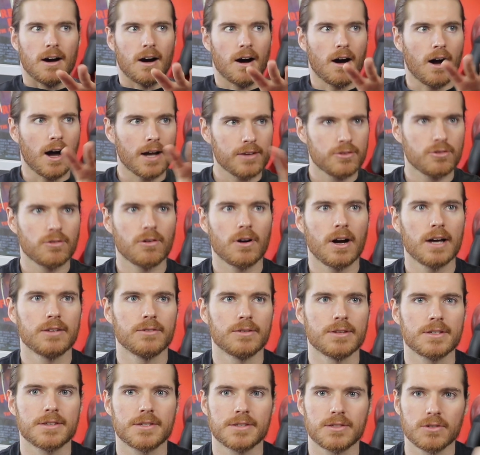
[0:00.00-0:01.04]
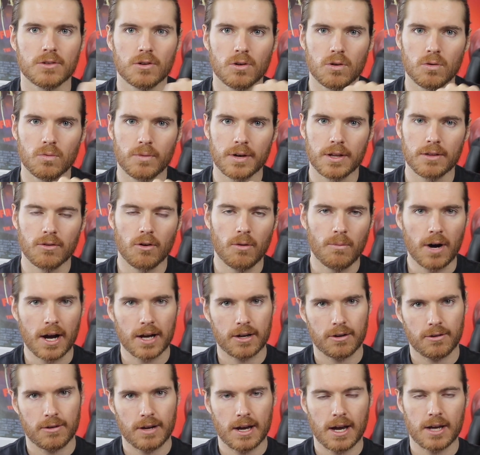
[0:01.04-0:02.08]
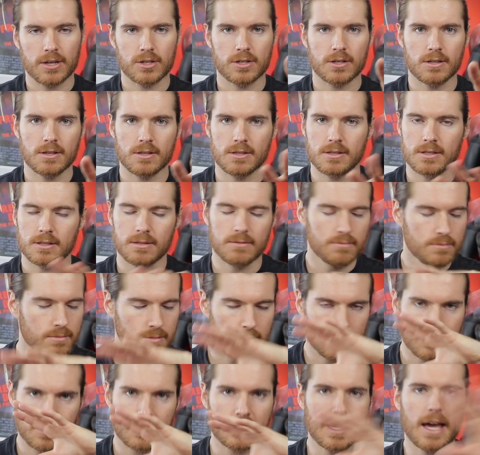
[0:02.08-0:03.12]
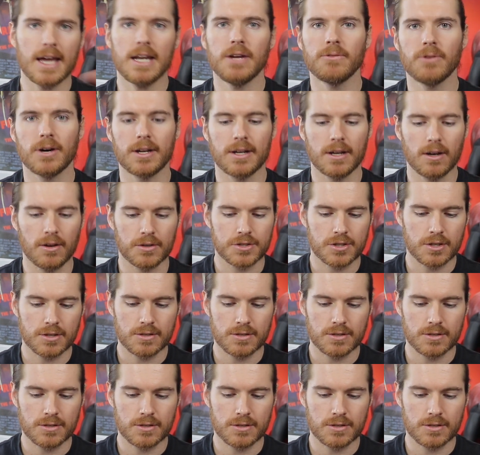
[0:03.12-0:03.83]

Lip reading: I try to instill with all my creations and just anyone else.